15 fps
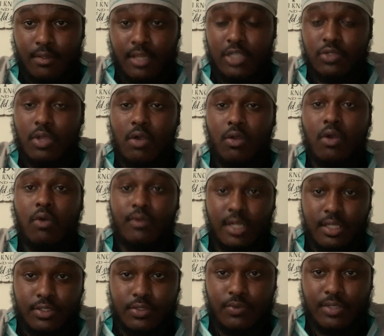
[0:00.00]
That's what hell going
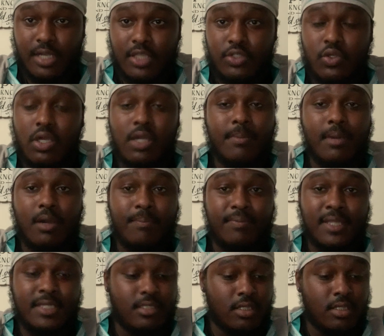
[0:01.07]
into. We're not talking about a place